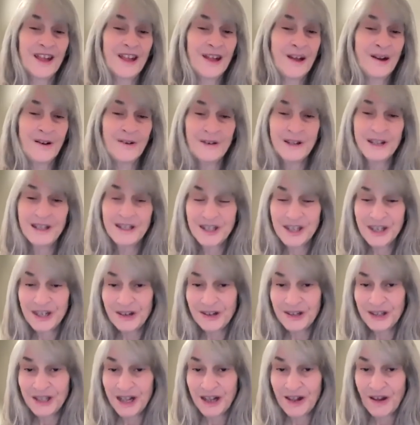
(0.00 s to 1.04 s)
Go and
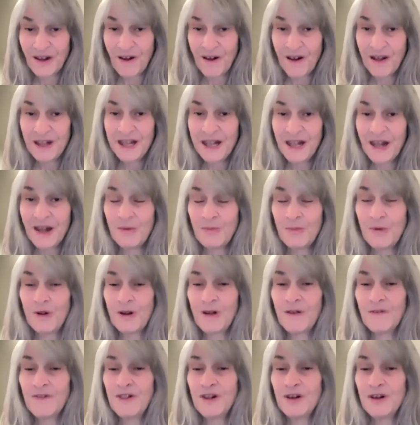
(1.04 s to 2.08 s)
choose the
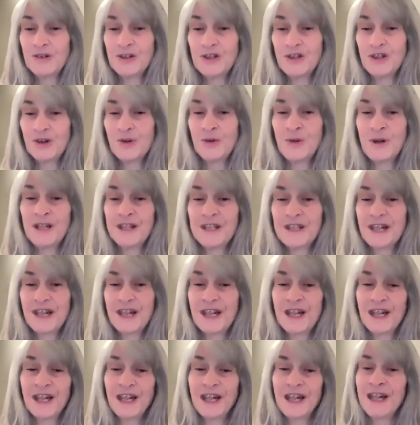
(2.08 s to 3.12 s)
audiobook of your choice.
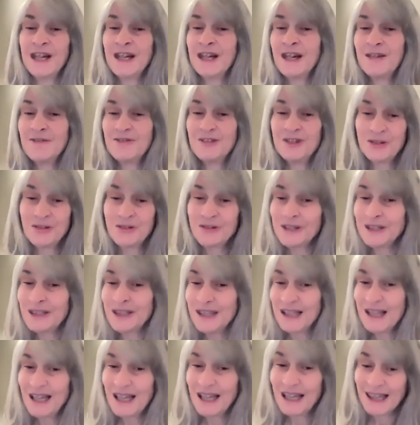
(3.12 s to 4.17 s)
And I've
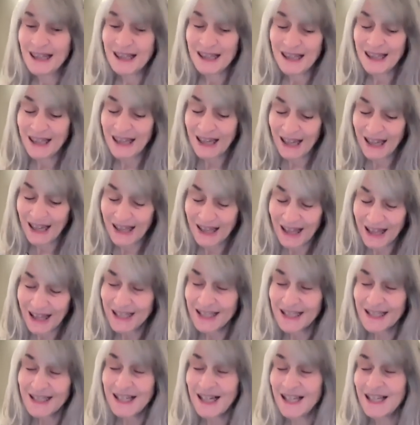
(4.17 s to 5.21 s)
certainly
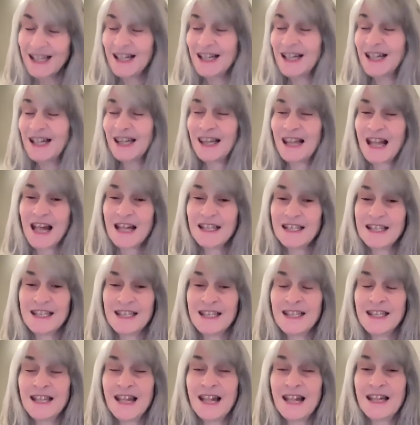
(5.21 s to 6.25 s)
listed
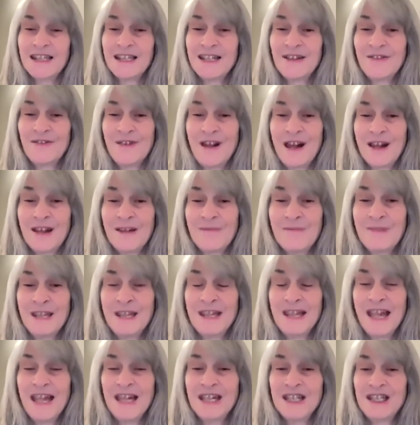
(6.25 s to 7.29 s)
lots and lots of
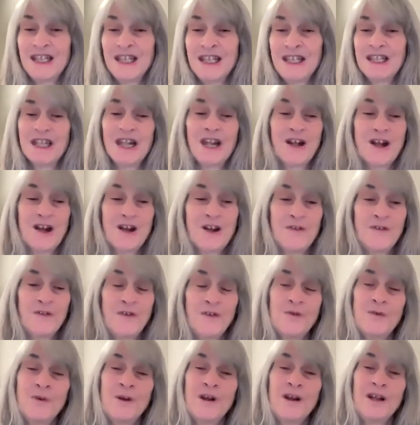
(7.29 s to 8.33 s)
recommendations
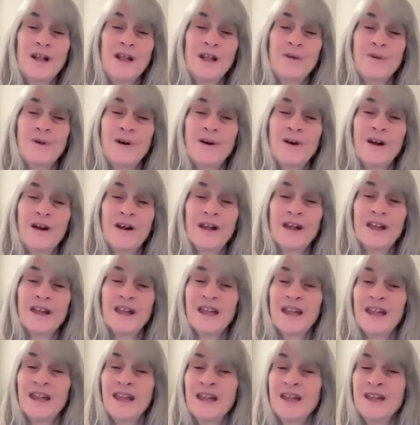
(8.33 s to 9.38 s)
for where you are
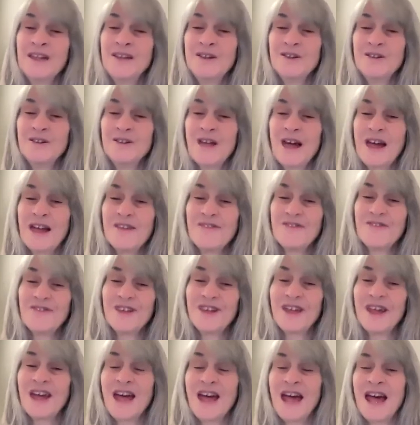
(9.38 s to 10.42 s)
in your life
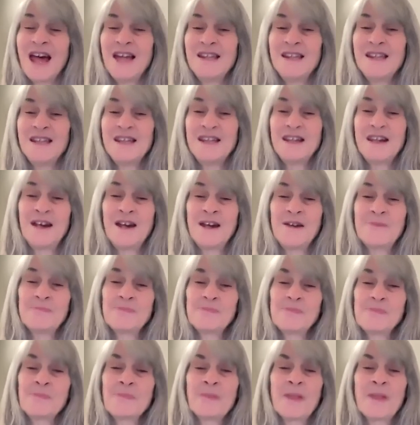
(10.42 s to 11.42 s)
at the time.